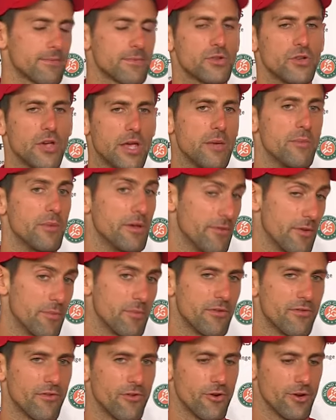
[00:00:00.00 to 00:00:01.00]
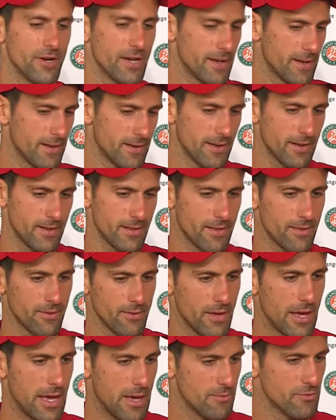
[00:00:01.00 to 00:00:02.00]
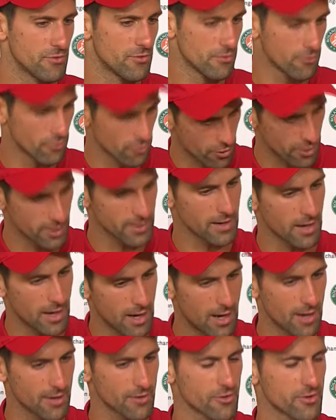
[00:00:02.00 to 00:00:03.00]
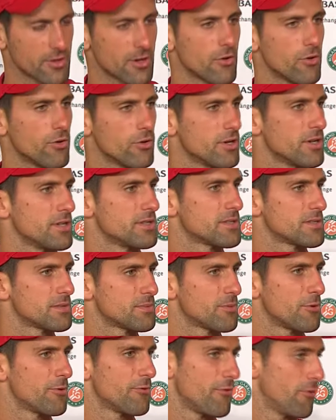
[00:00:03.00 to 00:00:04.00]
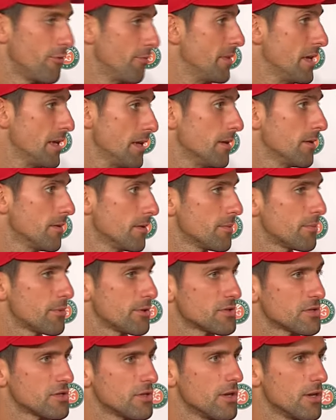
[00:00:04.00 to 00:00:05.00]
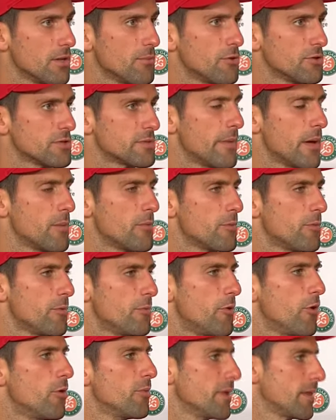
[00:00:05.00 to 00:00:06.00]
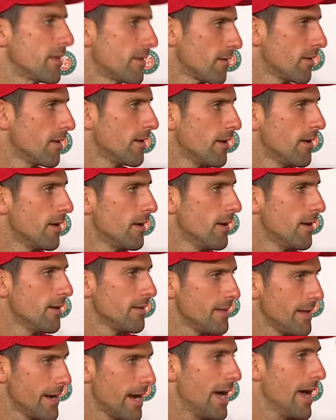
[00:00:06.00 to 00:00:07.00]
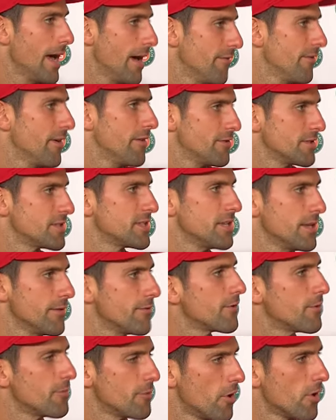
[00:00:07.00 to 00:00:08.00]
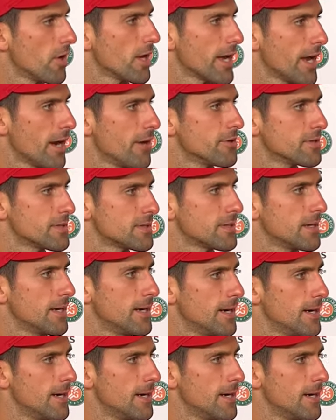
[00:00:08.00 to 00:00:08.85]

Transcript: to him even before that him drawing the heart on the court is for me personally most memorable moment that I have ever seen from Roland Garros,